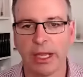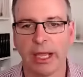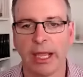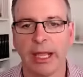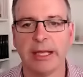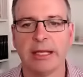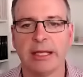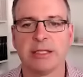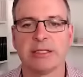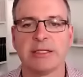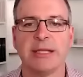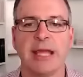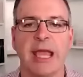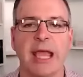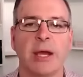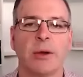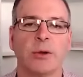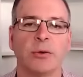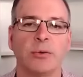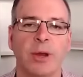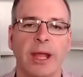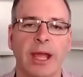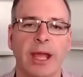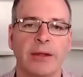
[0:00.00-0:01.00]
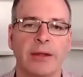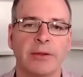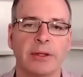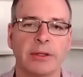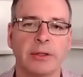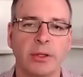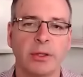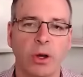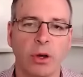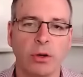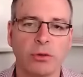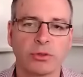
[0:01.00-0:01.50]
and is now around the
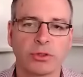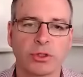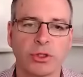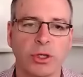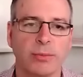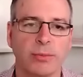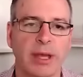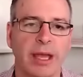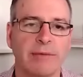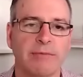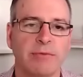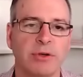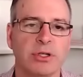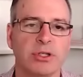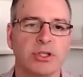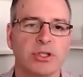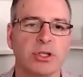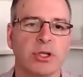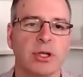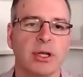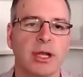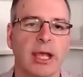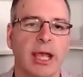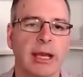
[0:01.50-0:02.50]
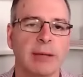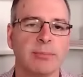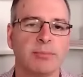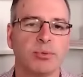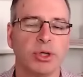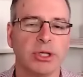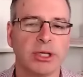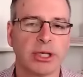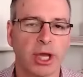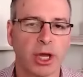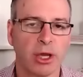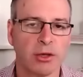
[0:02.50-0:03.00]
long-term average and
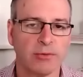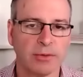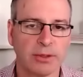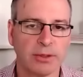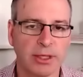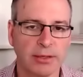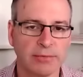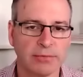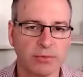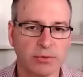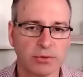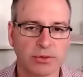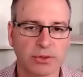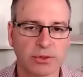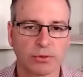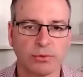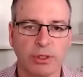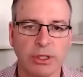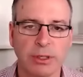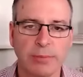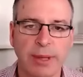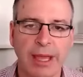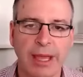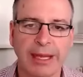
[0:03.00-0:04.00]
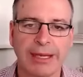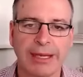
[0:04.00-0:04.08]
pre-COVID levels. The rebound